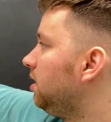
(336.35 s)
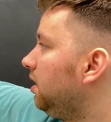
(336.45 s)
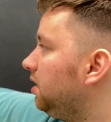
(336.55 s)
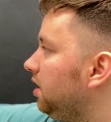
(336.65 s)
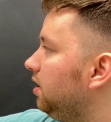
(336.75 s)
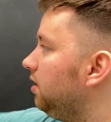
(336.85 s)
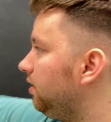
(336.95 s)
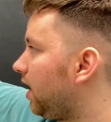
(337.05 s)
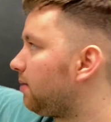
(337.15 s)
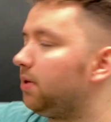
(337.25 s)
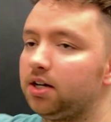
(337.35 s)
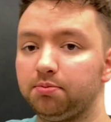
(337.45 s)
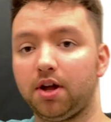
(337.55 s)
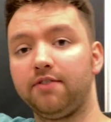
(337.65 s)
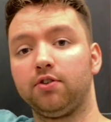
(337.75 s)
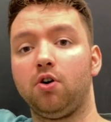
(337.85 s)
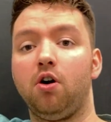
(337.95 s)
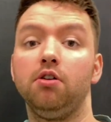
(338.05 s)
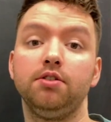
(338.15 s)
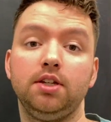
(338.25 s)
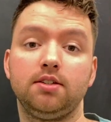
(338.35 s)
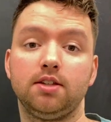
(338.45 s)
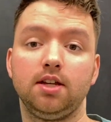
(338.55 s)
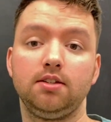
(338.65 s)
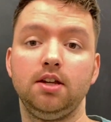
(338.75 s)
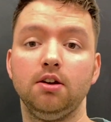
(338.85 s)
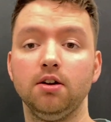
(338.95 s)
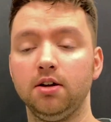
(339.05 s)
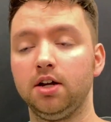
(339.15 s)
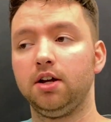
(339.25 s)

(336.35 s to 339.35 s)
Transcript: And the, that might apply for all of these things here,